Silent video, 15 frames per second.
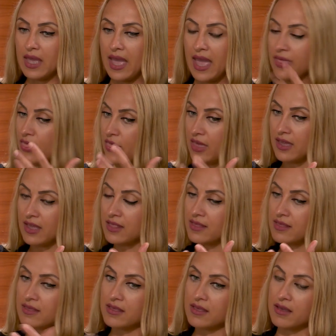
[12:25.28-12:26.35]

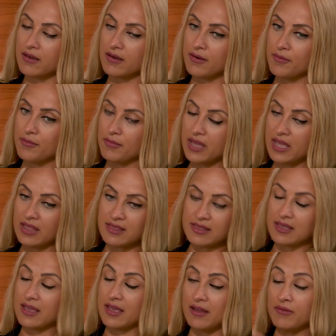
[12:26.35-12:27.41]
it's
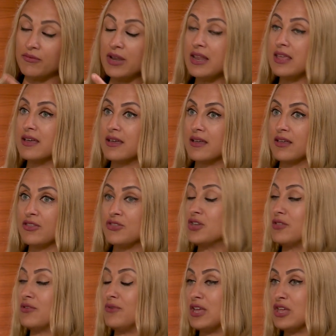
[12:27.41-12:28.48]
really a
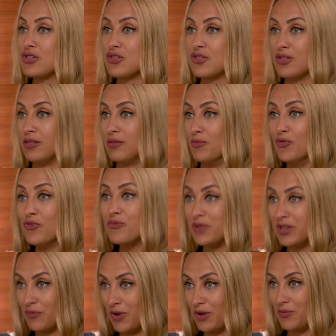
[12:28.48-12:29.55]
generational
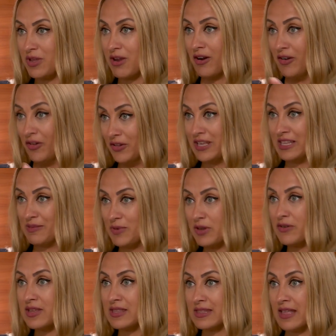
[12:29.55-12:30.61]
movement what we are all
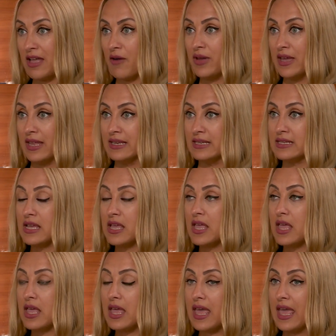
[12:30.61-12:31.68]
experiencing now,
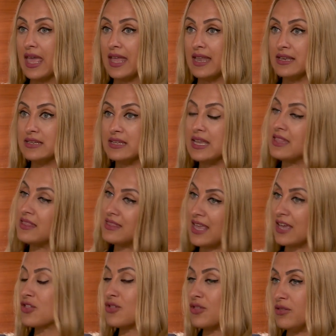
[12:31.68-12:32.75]
and it's
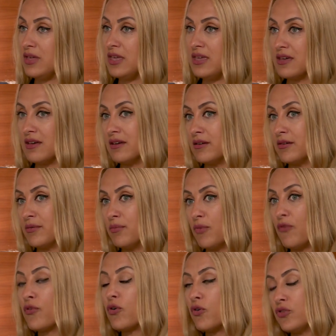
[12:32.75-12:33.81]
actually
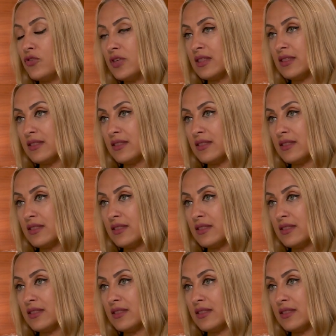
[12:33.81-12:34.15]
of course